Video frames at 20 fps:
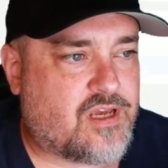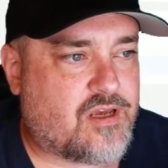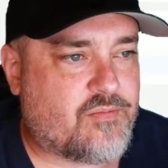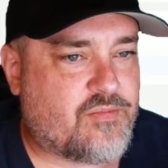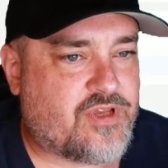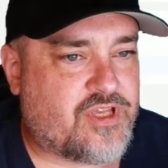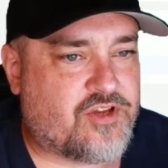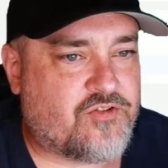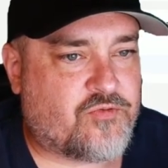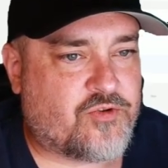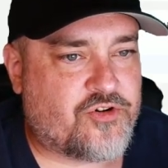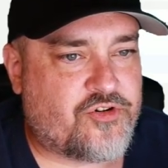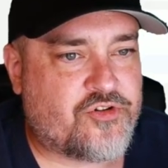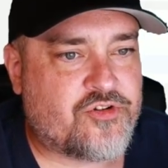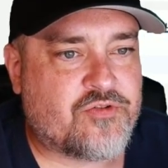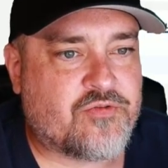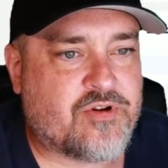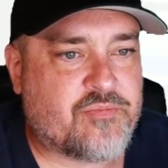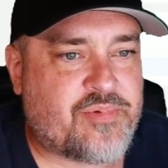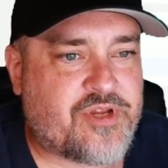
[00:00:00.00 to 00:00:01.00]
If we're doing
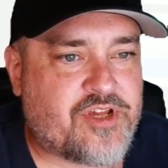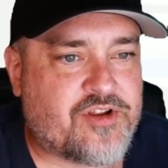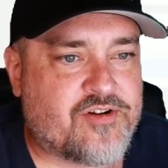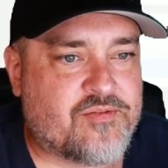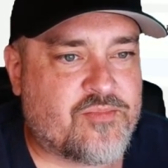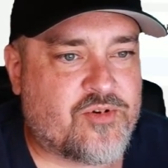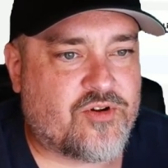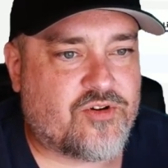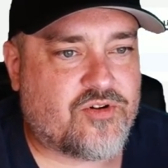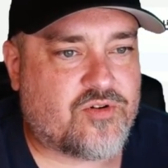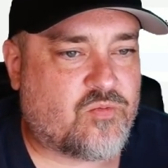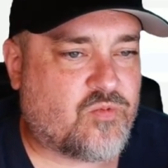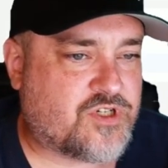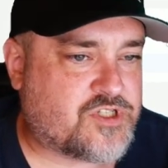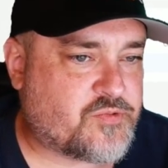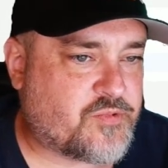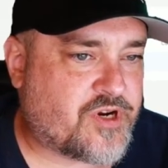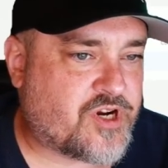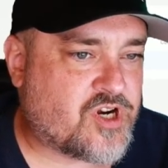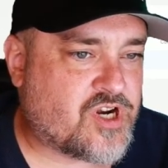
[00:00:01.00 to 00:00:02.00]
repeater mode,
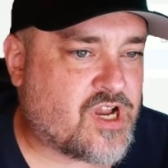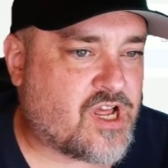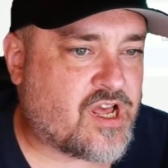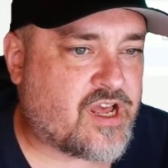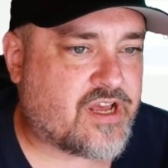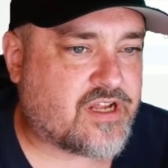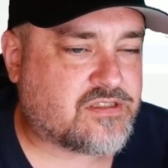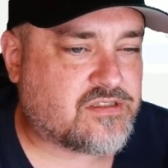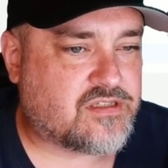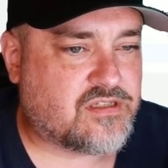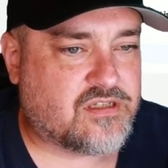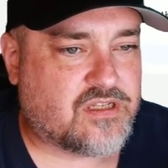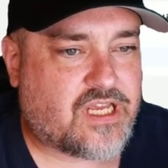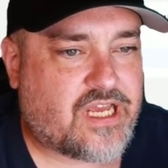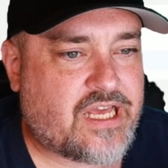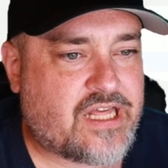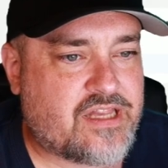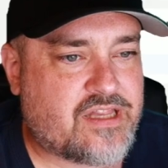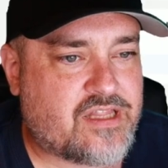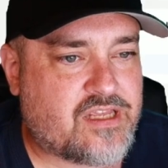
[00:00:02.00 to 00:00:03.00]
which we are not,
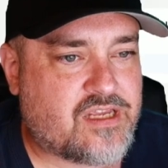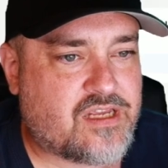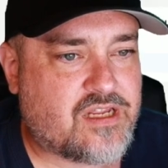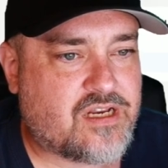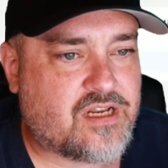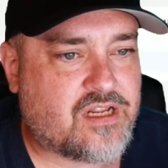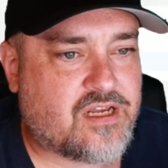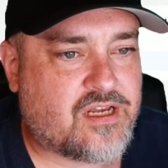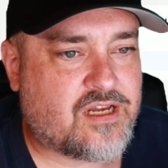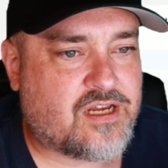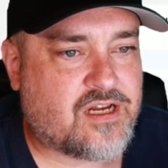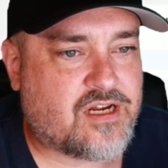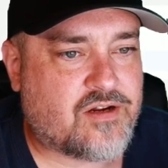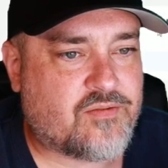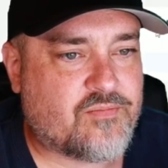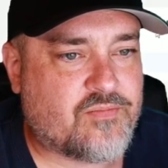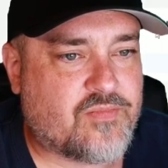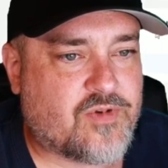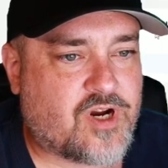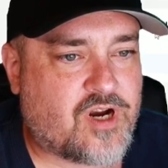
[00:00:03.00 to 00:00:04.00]
and then
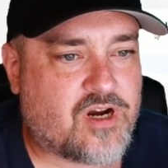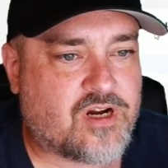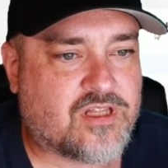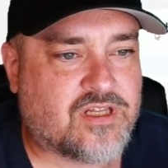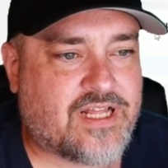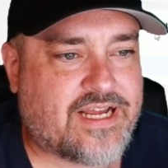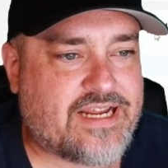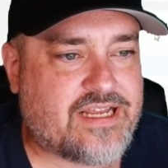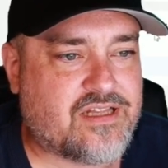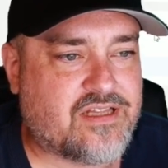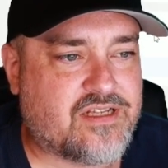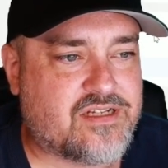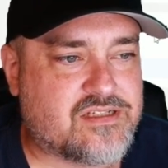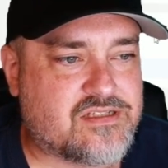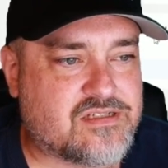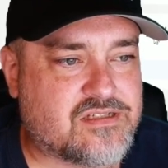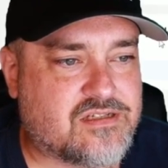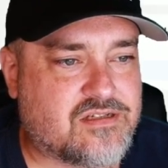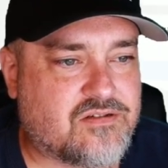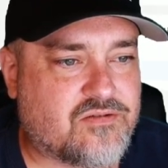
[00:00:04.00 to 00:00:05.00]
our client
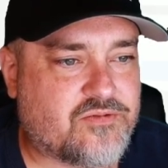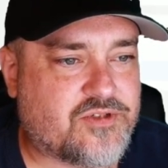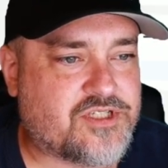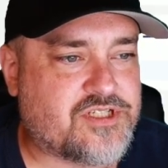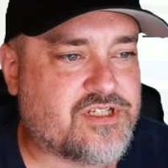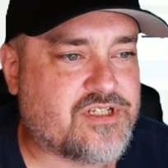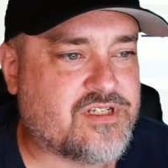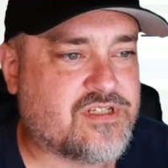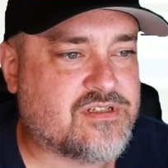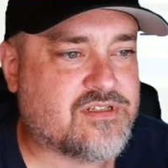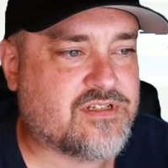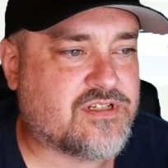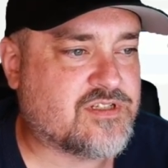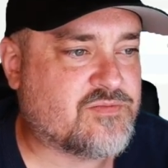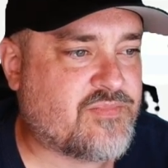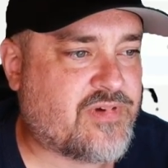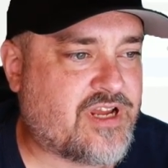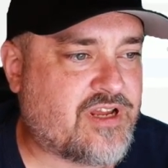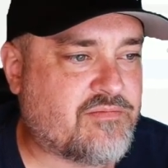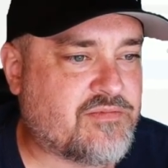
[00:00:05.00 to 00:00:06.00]
list, which is just
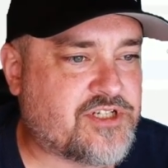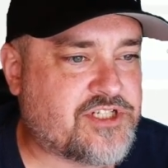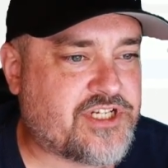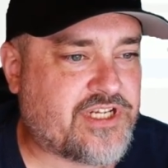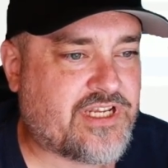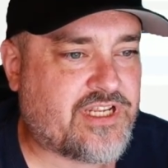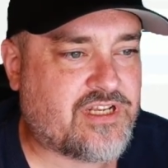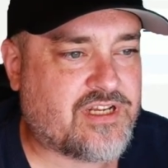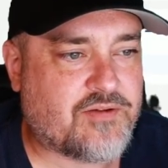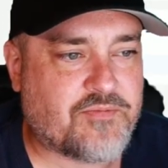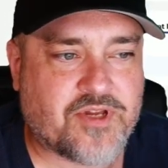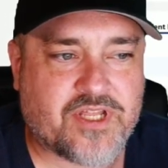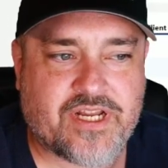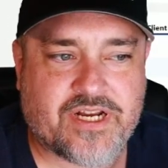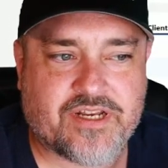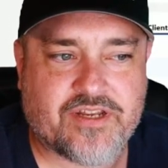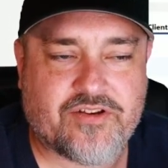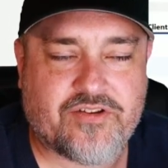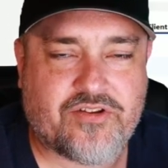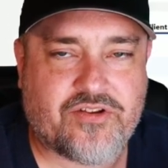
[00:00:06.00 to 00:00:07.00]
my machine I'm
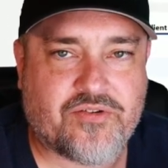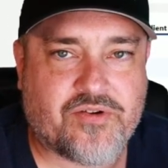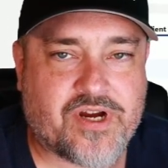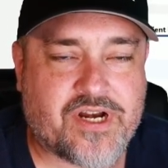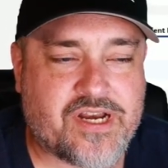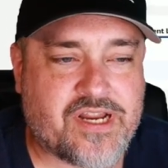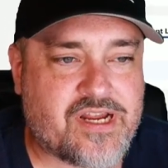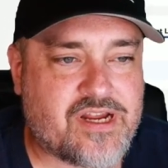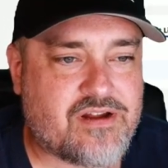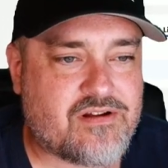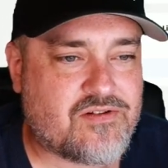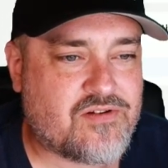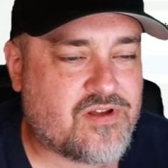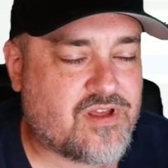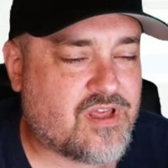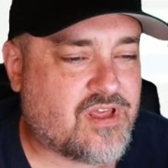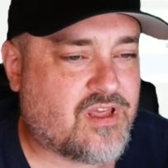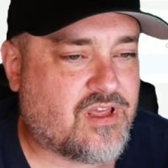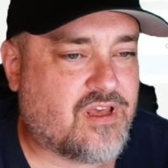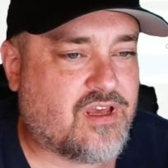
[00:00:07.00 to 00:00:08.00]
connected to right now,
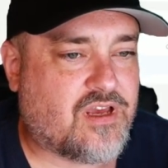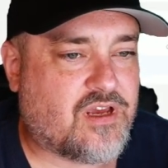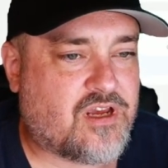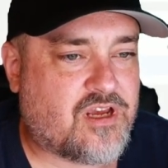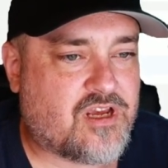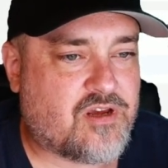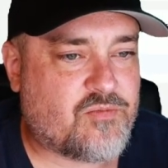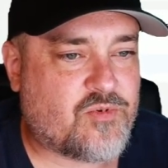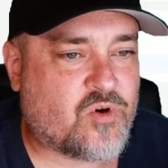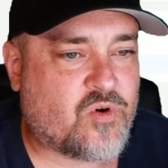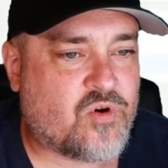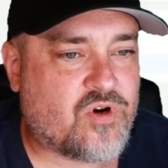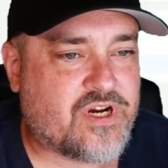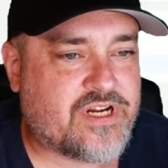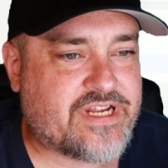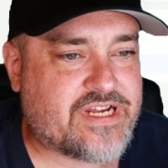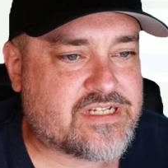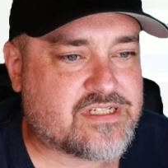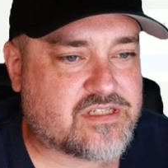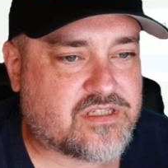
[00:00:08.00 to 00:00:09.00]
or a
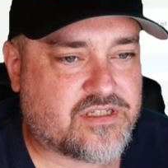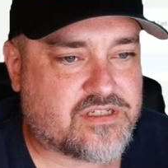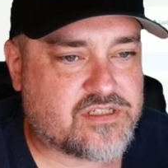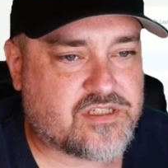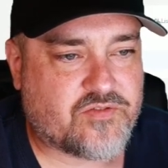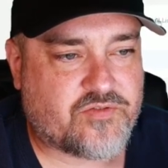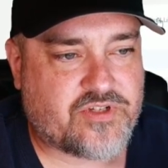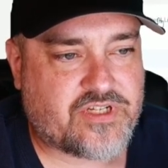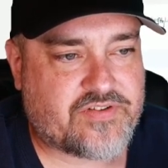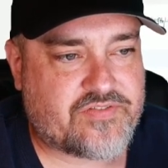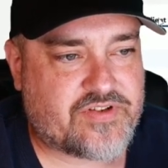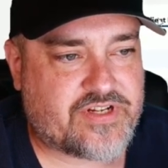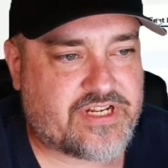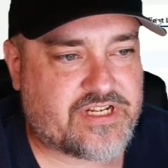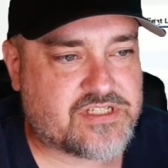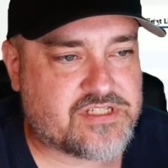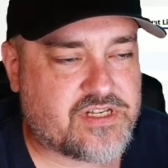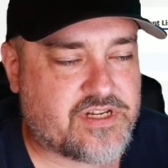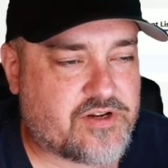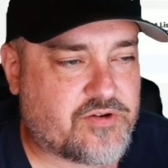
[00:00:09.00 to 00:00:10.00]
guest list if we have a
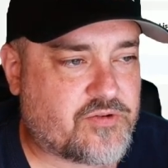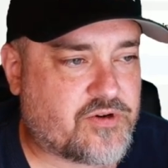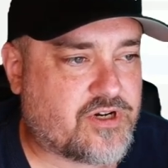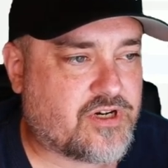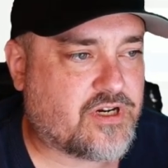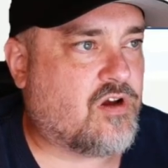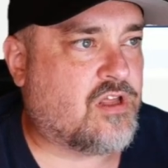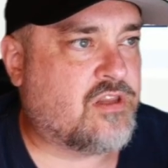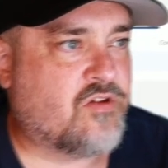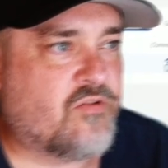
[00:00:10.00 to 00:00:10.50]
guest network. On the